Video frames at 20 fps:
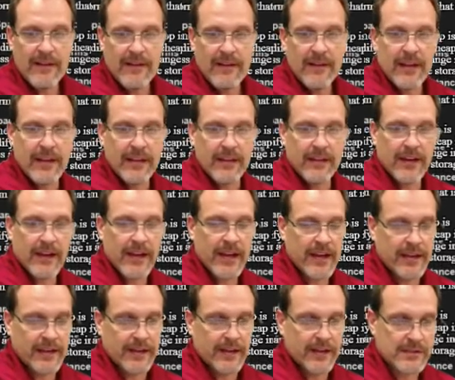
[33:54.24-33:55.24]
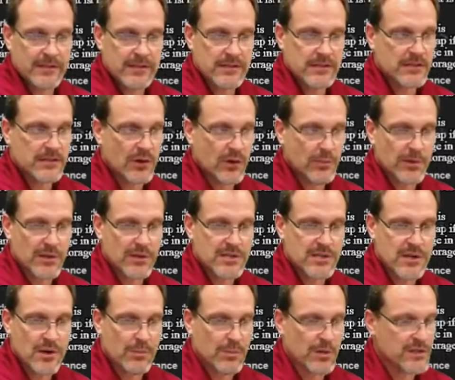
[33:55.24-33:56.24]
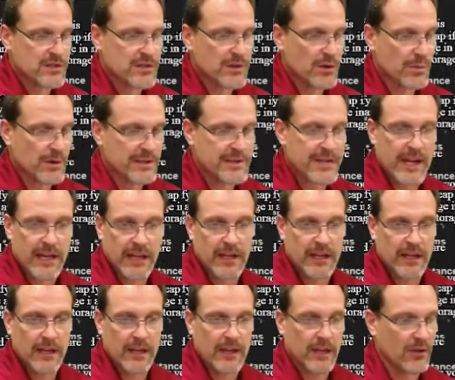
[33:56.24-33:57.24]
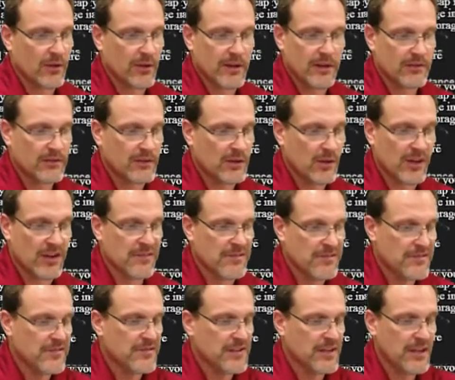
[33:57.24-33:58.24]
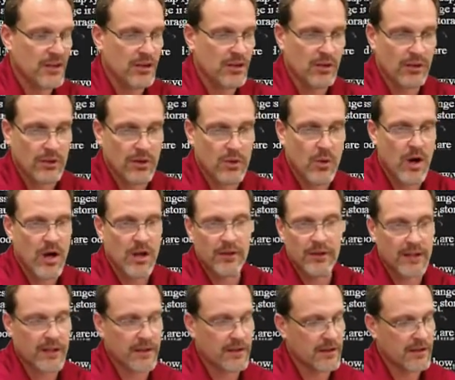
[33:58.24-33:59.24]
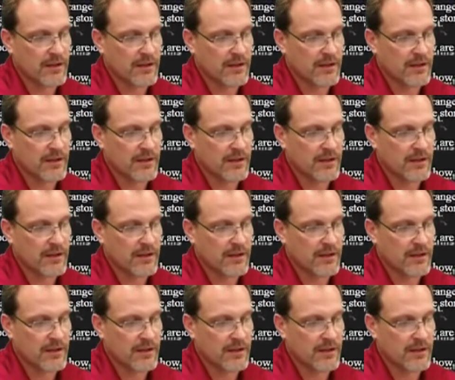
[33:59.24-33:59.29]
in your hand, it is super, super, super techy. You can you can feel quality